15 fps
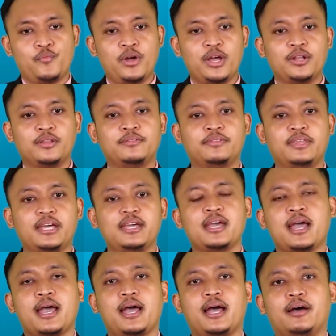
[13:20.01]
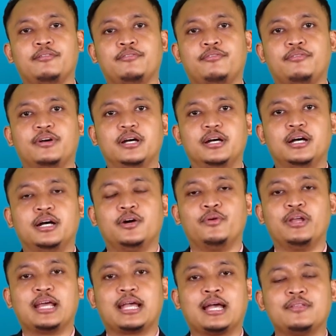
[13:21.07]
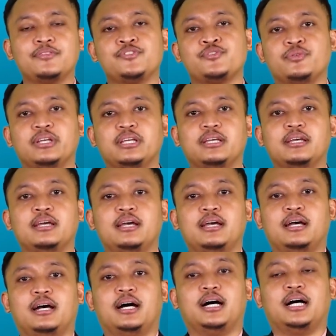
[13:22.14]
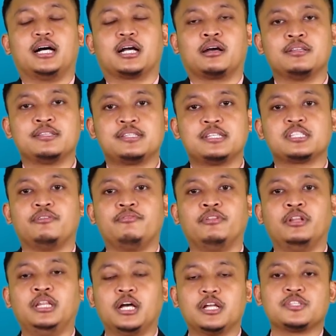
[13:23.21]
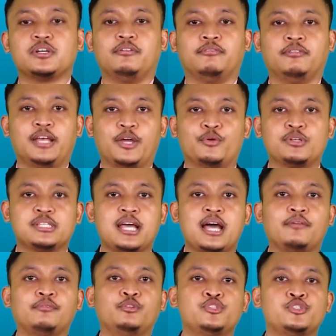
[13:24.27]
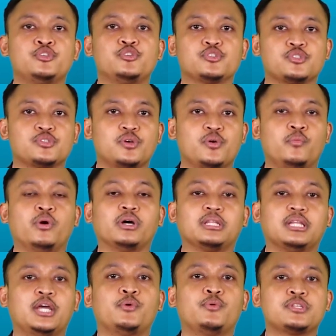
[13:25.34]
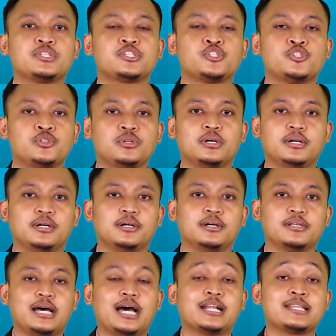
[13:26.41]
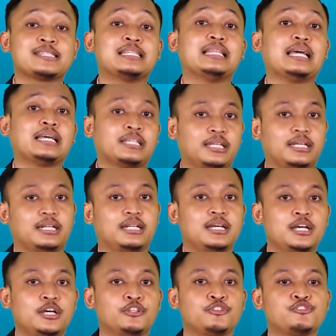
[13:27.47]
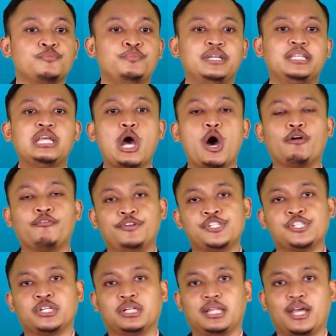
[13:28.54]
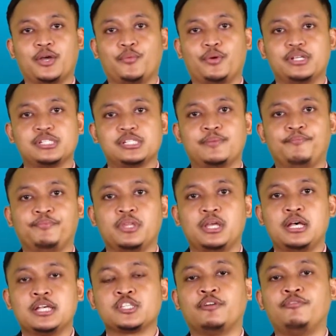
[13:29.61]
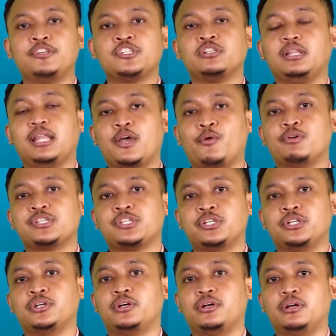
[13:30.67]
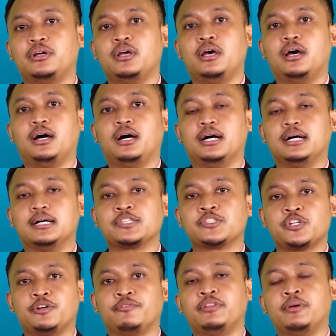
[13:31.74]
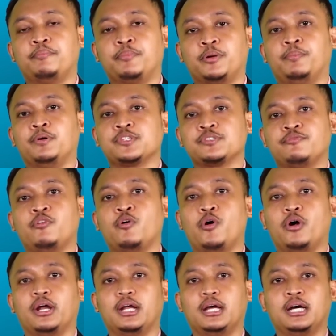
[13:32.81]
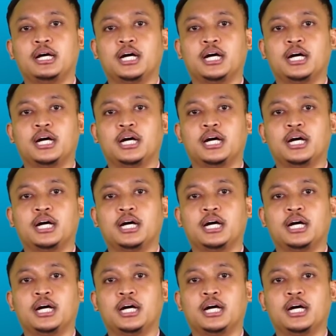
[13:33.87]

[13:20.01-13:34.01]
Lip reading: when they have, when a country consists of lots of language, they have to choose what language are selected to be the official language. So official language here serve the purpose for